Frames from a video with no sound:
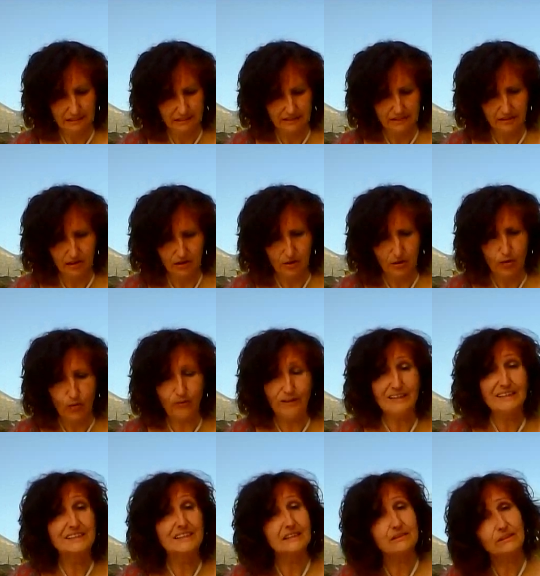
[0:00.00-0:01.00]
So
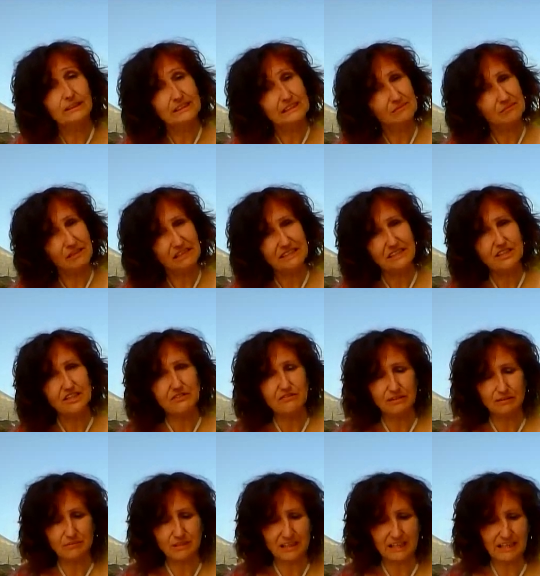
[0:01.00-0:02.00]
let's see what is the message
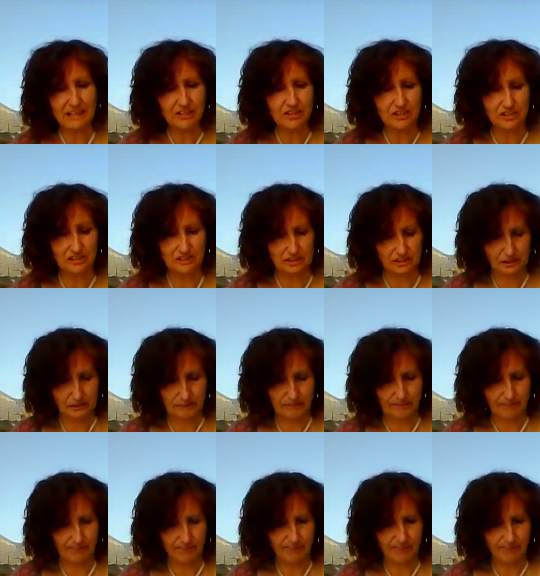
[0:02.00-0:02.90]
from the angels.